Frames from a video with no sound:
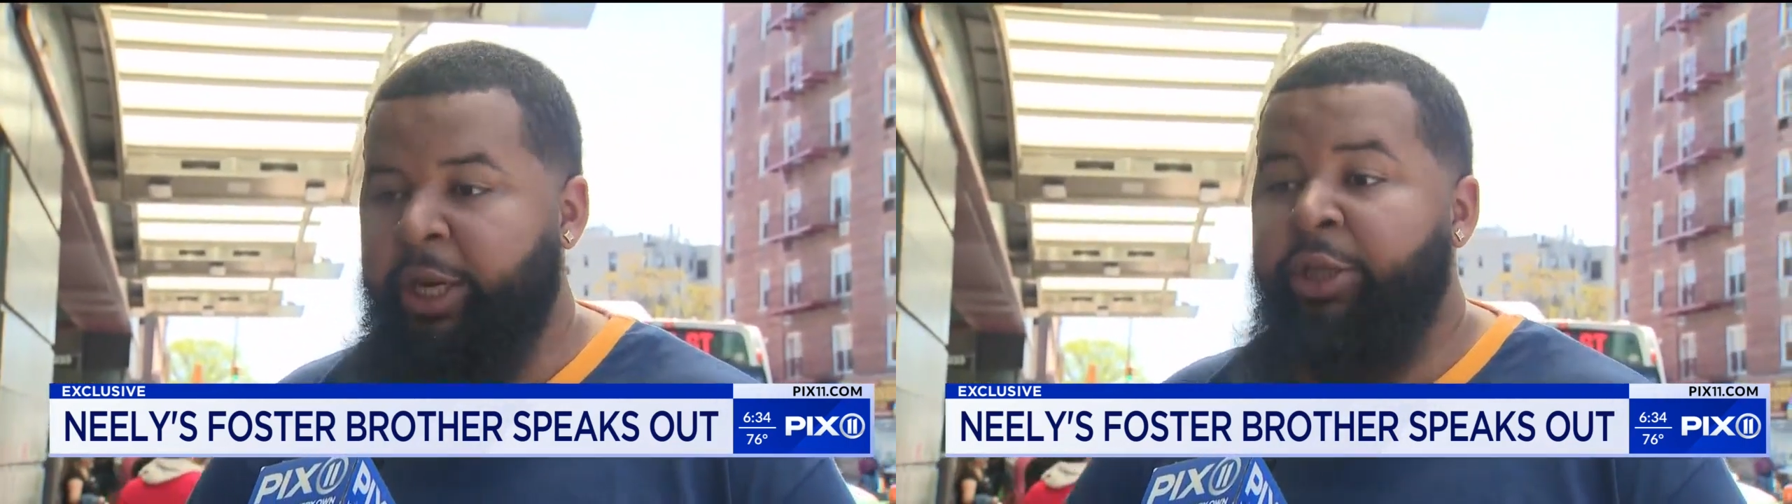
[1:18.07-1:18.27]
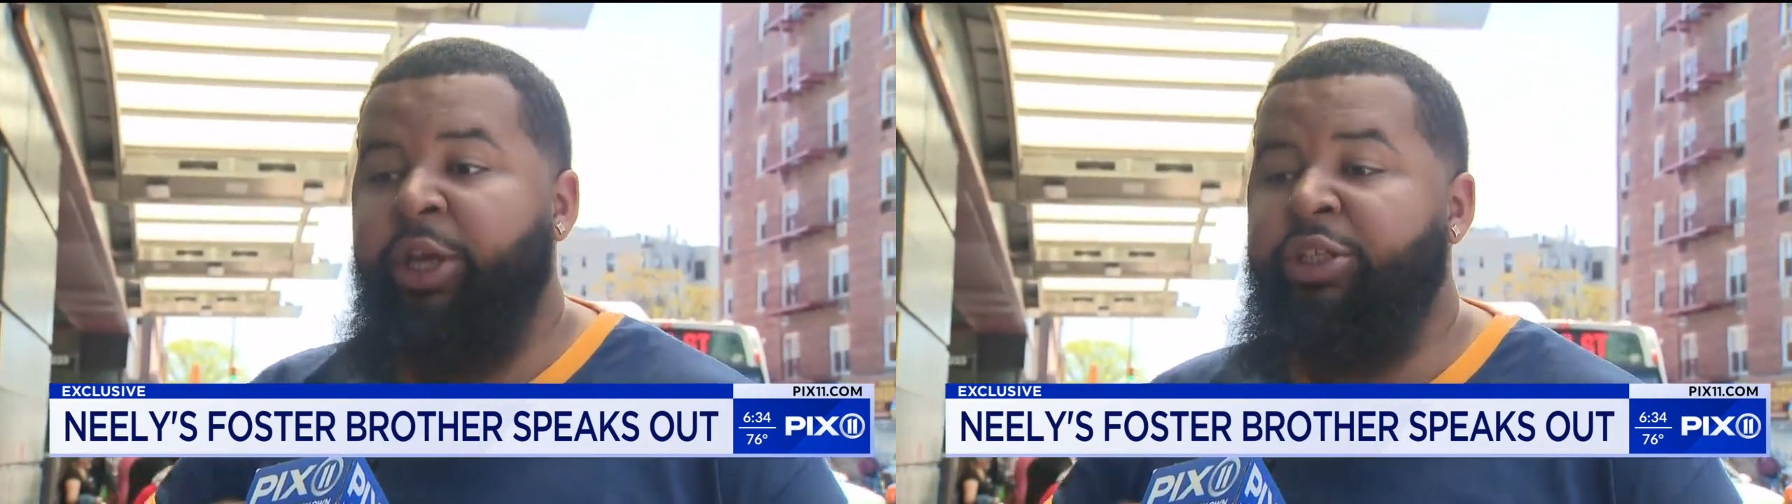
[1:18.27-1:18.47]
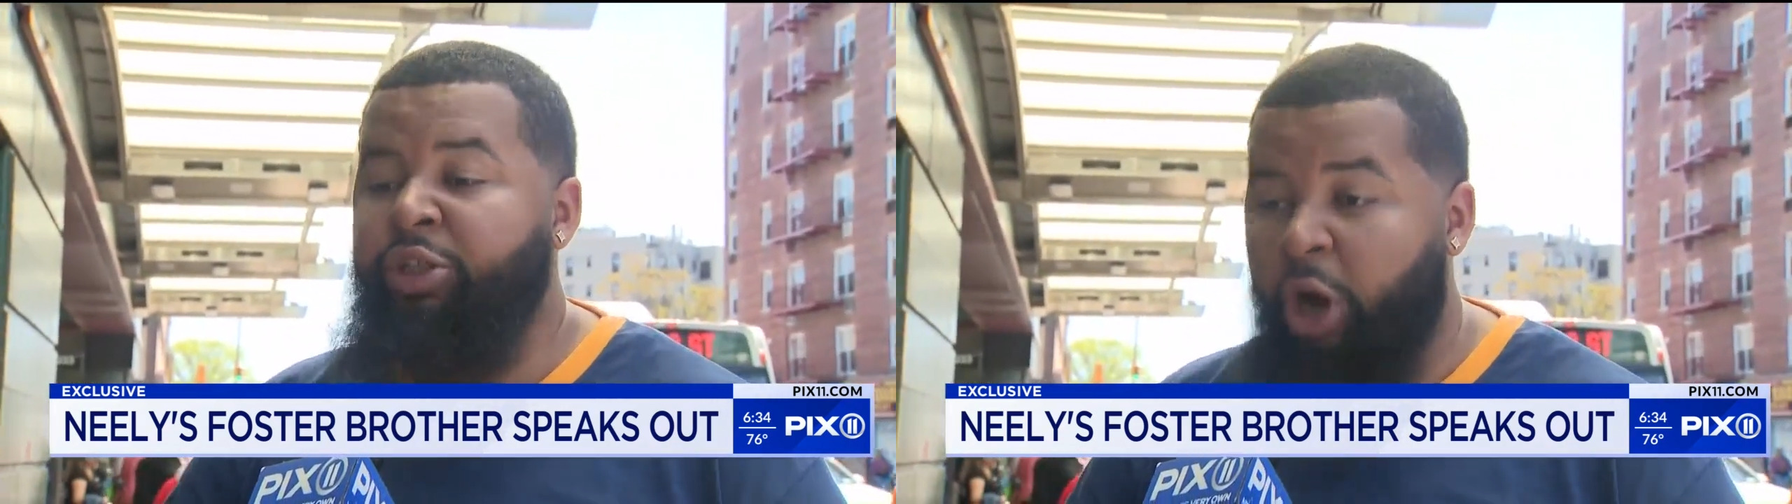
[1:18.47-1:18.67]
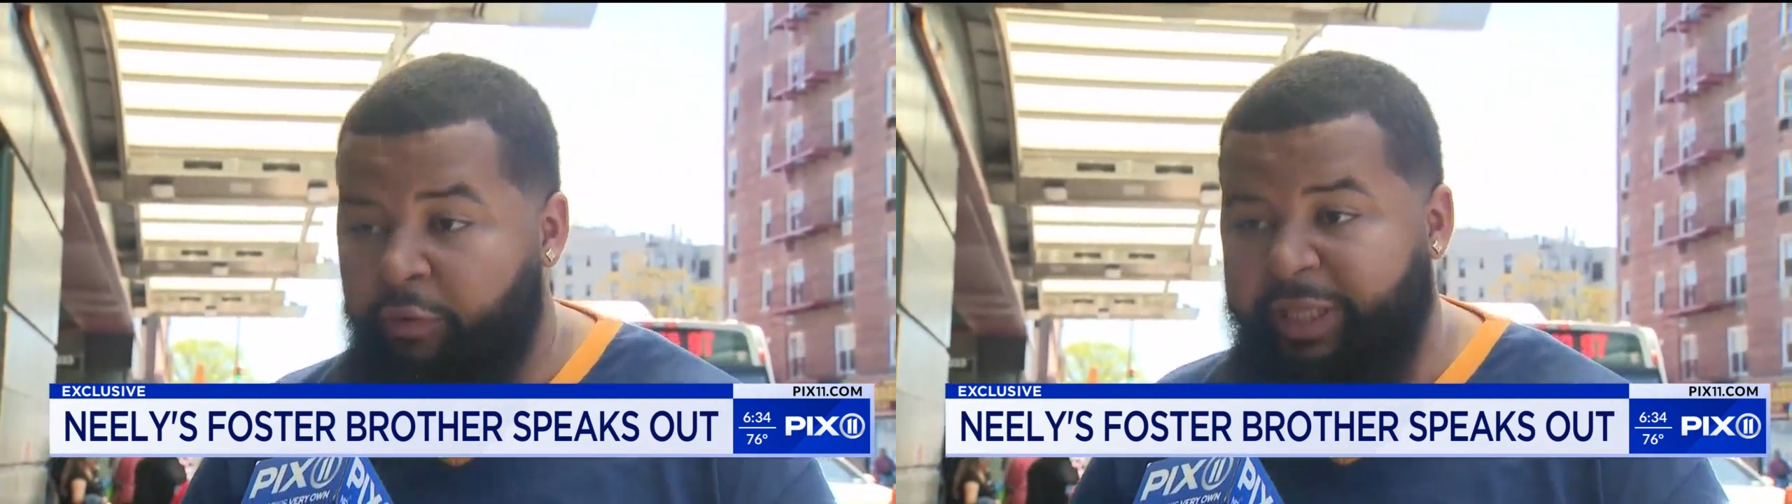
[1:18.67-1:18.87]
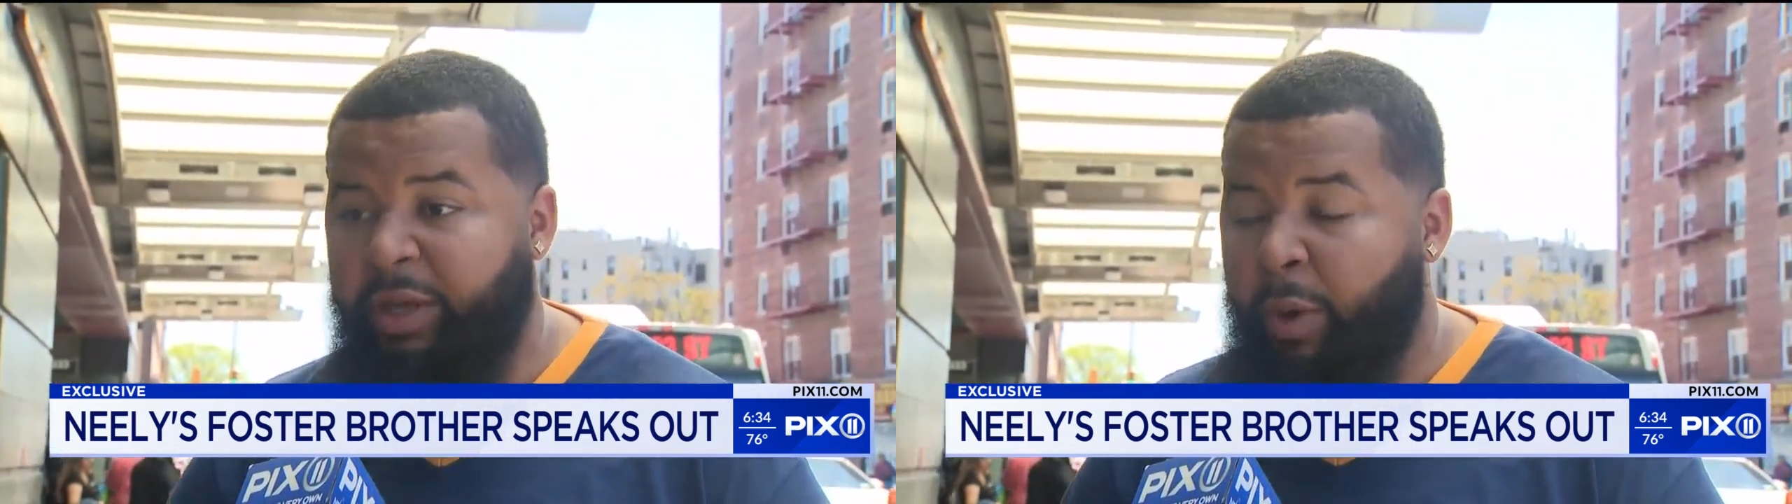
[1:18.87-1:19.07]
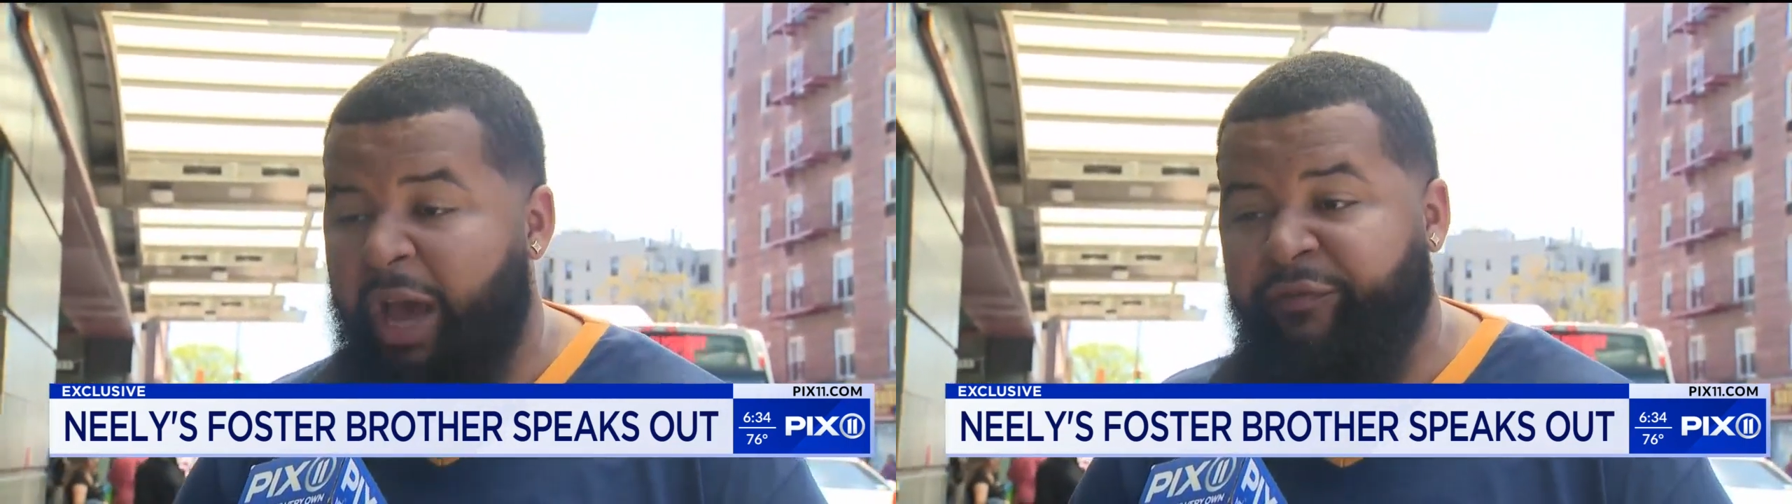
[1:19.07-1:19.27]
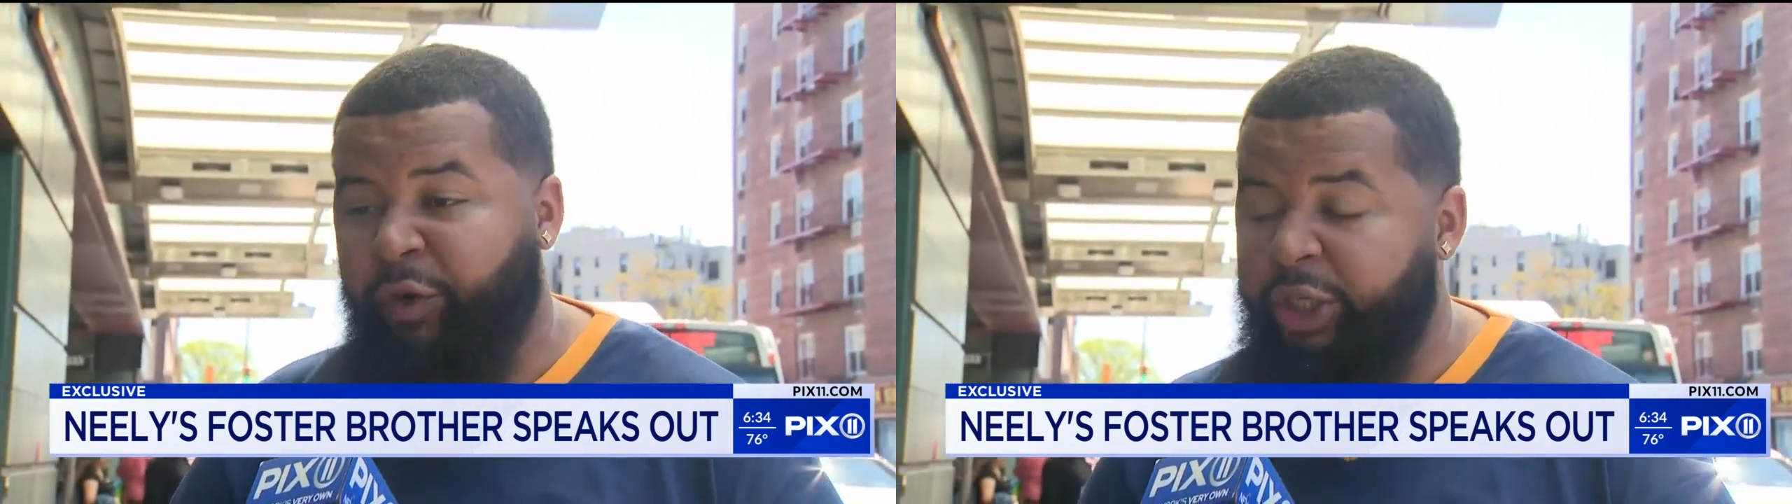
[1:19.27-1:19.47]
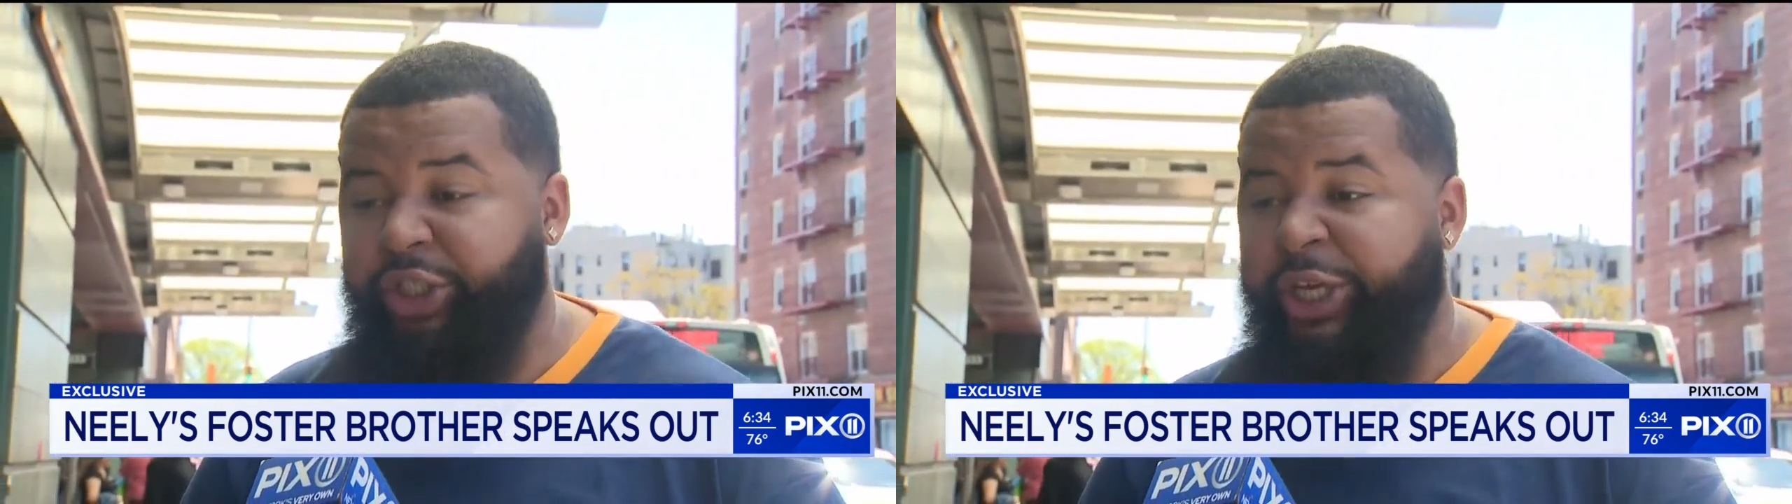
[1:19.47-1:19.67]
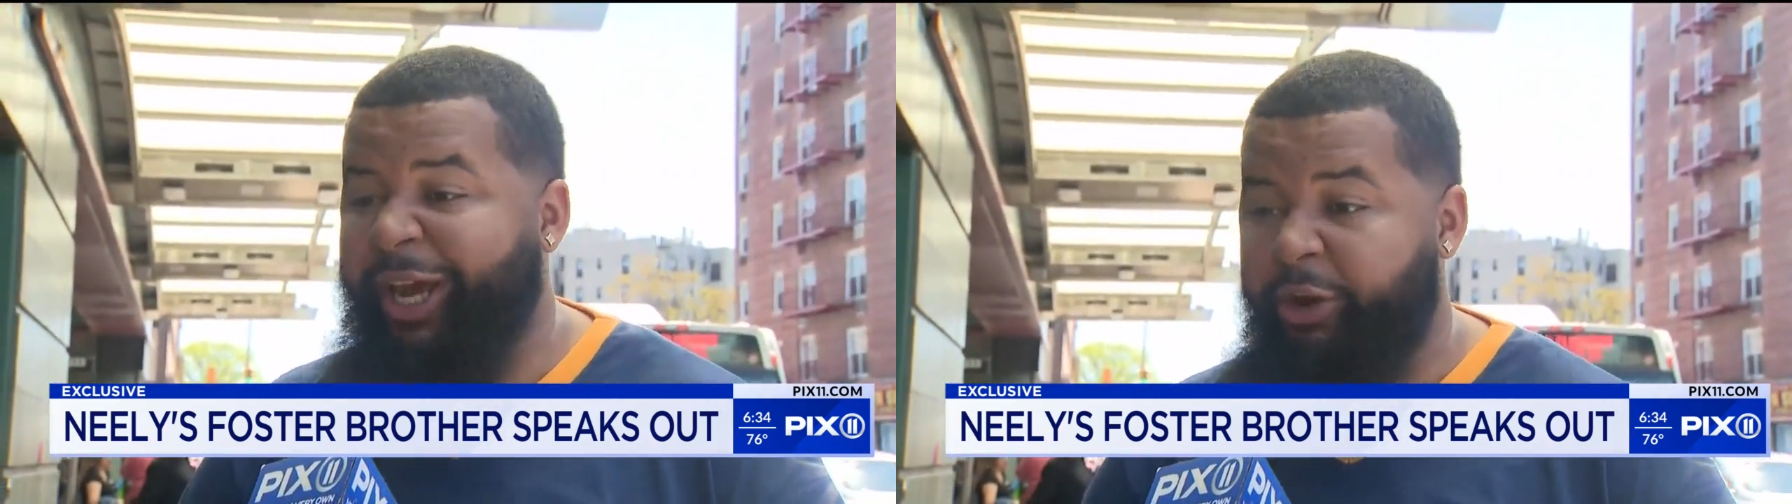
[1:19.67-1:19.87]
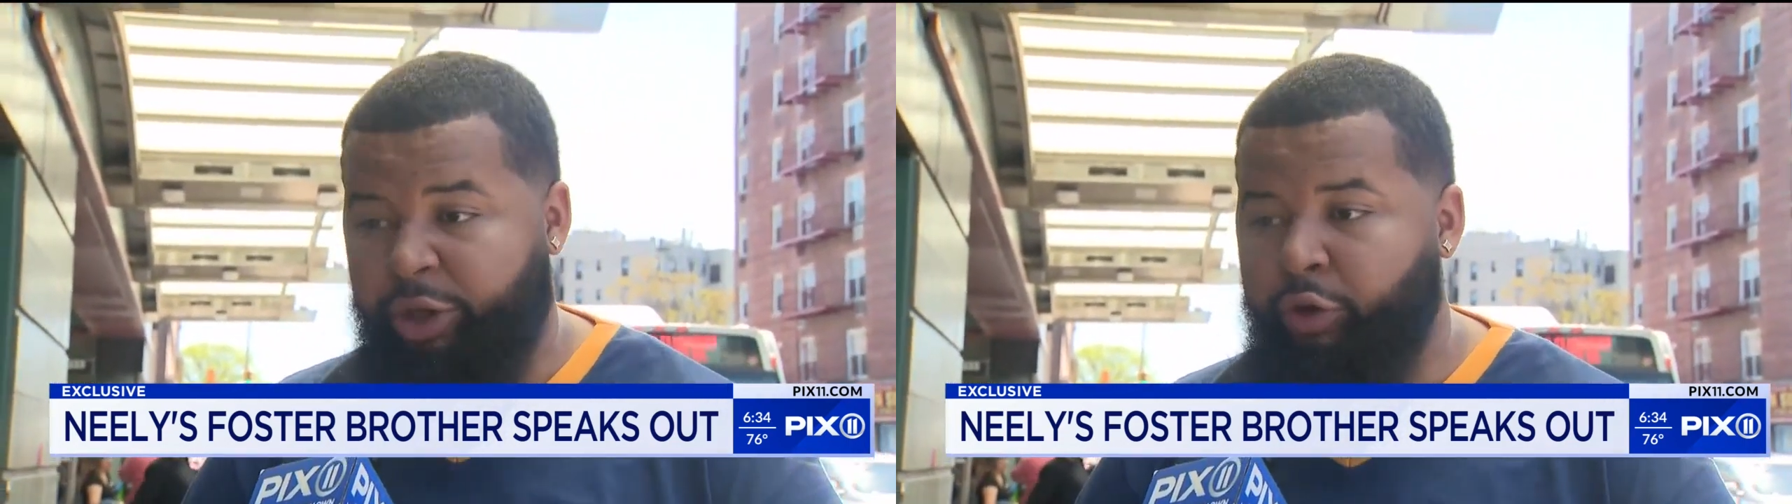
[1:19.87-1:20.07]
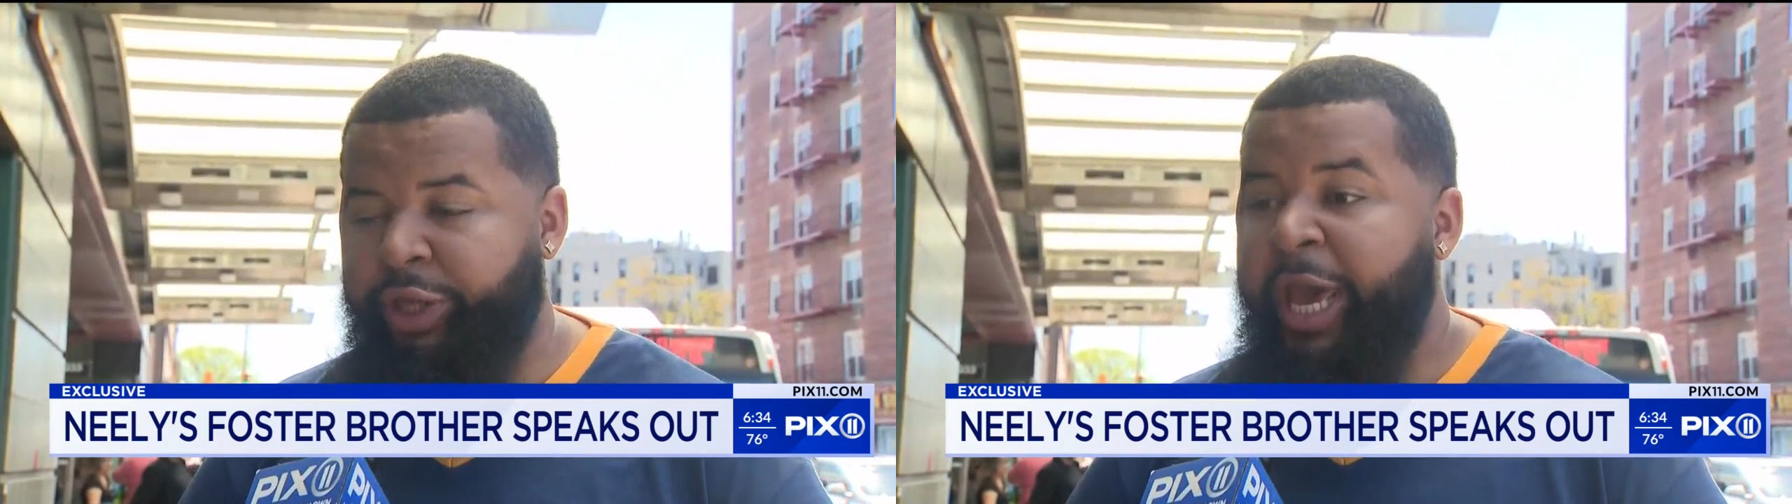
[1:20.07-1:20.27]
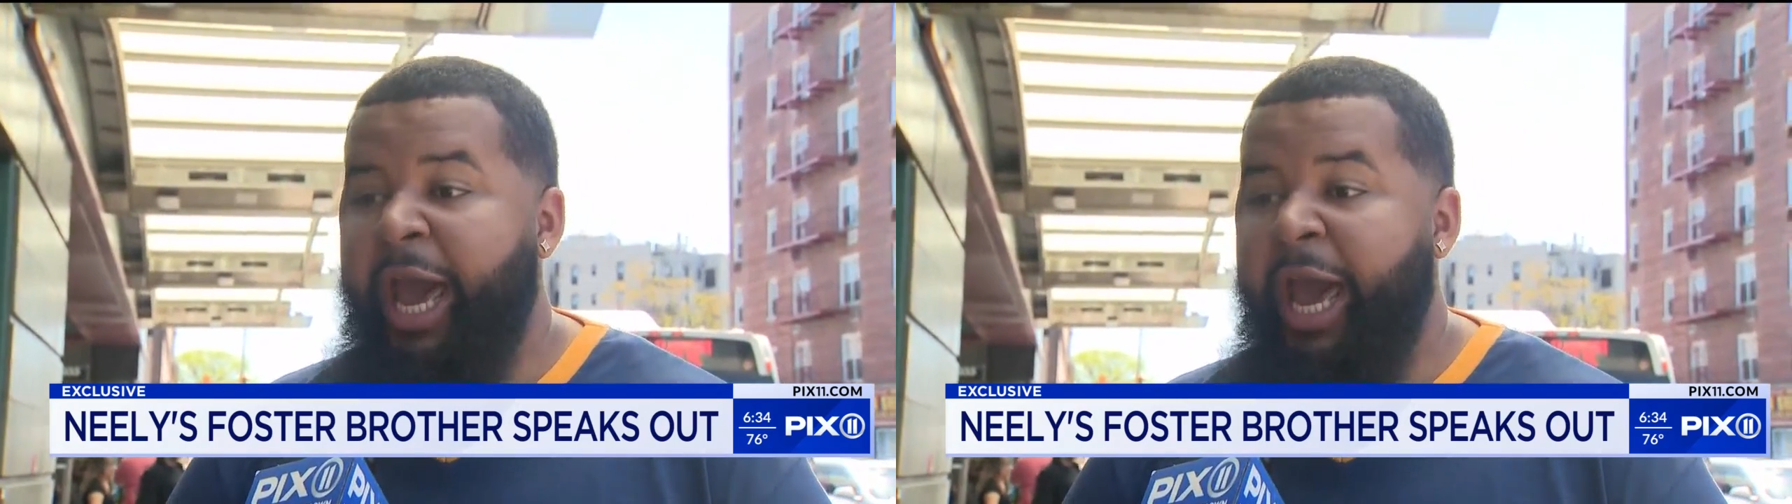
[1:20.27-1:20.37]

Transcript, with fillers: There's no reason why foster care youth